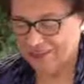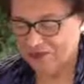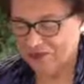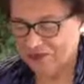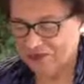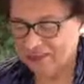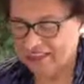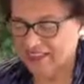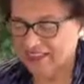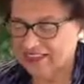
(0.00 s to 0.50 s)

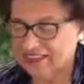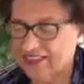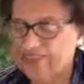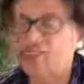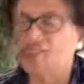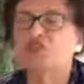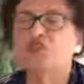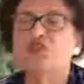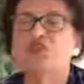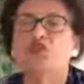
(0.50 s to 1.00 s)
But yet they
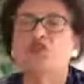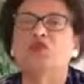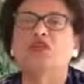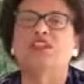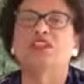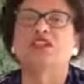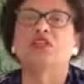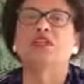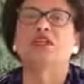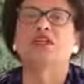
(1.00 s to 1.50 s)
knew where
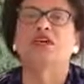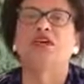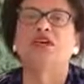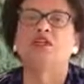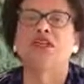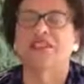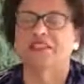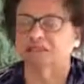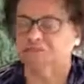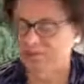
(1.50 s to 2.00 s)
they were
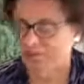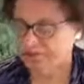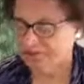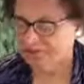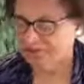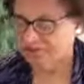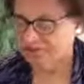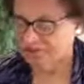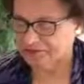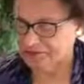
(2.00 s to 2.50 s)
going.
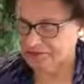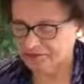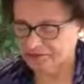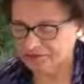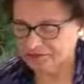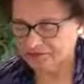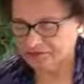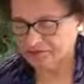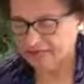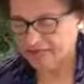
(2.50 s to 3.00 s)

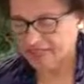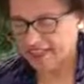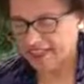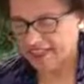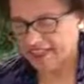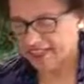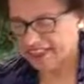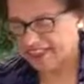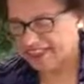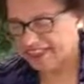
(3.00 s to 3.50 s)

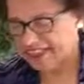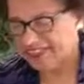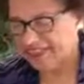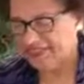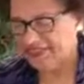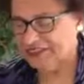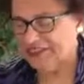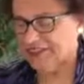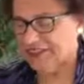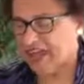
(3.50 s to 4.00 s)
The
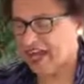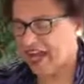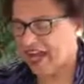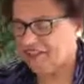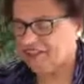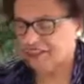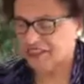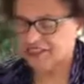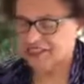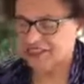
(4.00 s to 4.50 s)
elephants
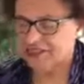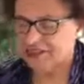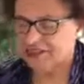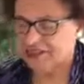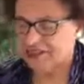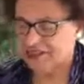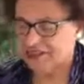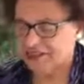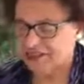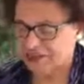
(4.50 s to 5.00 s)
obviously
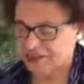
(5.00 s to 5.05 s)
wanted to